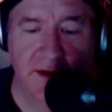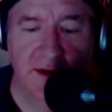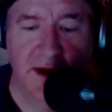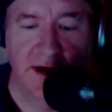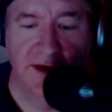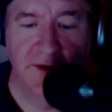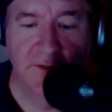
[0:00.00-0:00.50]

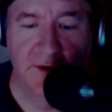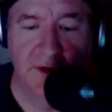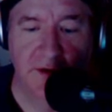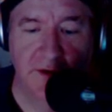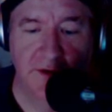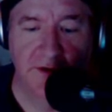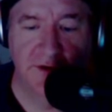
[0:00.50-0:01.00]
I did one of
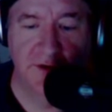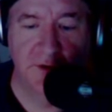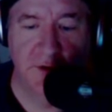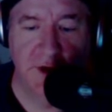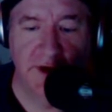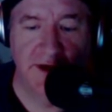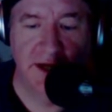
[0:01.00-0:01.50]
those
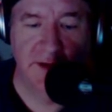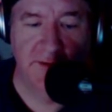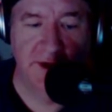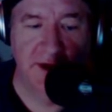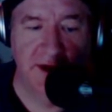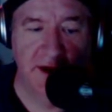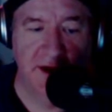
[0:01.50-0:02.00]
quick, deep
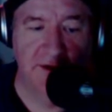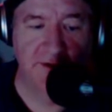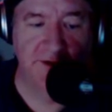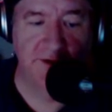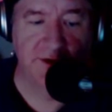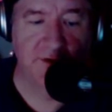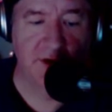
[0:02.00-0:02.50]
inhales
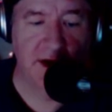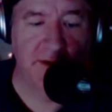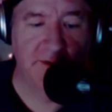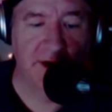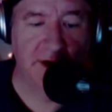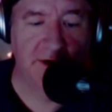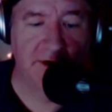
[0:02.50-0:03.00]
and grabbed
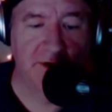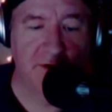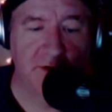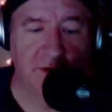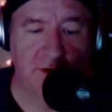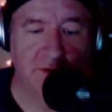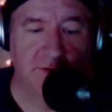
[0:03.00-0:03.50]
onto the
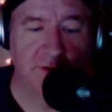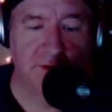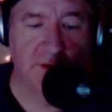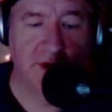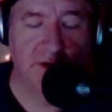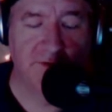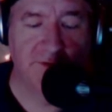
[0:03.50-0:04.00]
corner of the
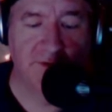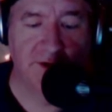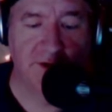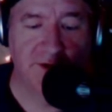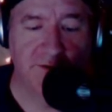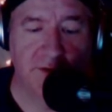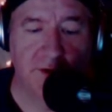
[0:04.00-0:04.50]
wall for the
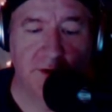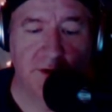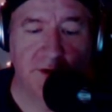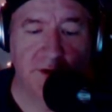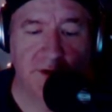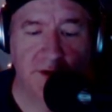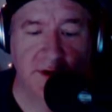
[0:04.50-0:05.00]
support,